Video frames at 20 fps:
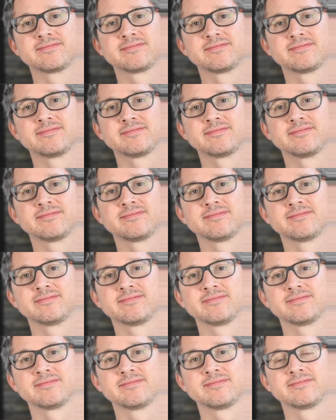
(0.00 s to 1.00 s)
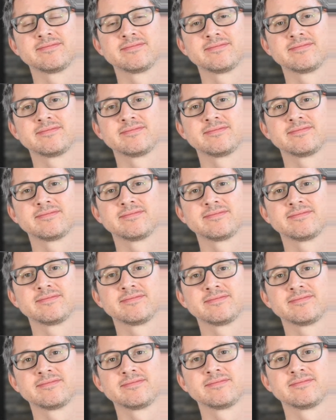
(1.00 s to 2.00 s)

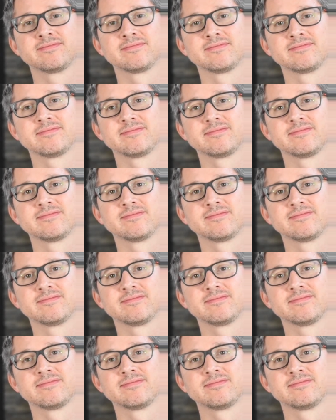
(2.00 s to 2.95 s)
The person shown says nothing.